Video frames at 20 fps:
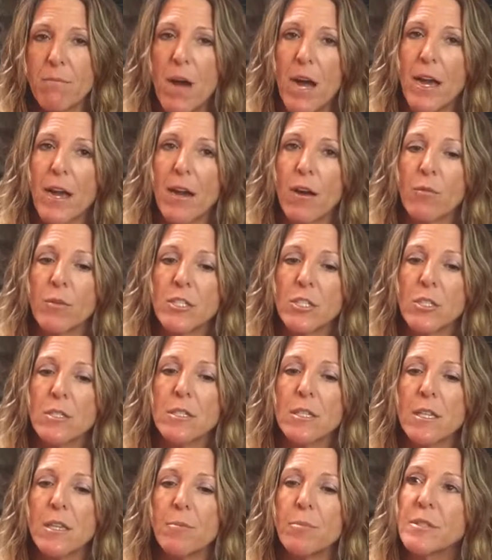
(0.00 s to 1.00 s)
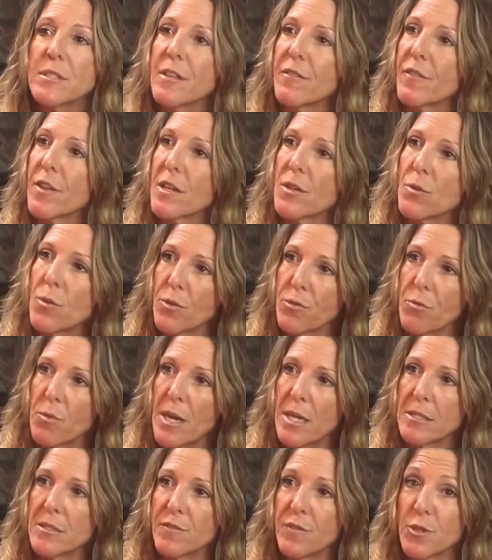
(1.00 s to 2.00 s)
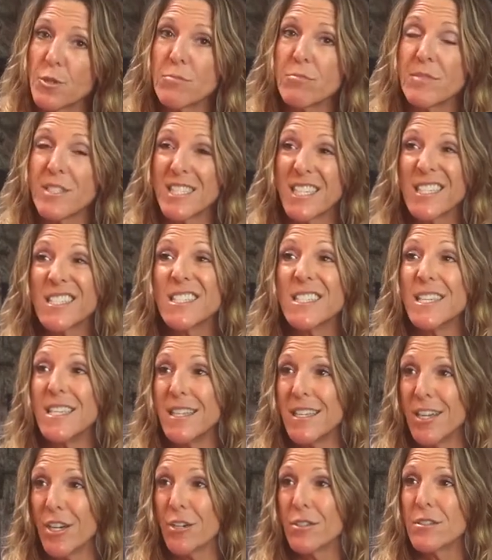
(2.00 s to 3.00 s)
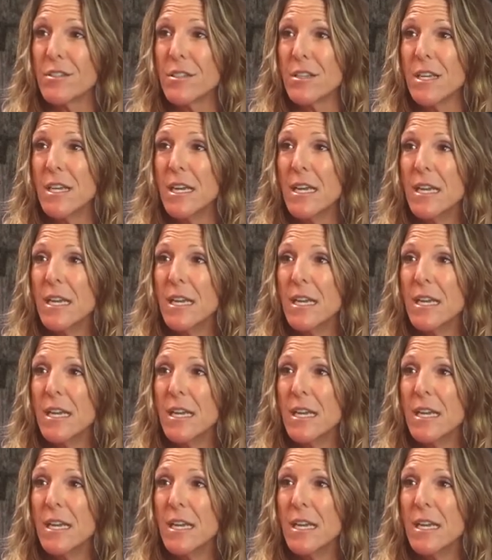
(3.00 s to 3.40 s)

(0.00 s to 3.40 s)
Meyer, which is in the Pacific Northwest, for 16 years.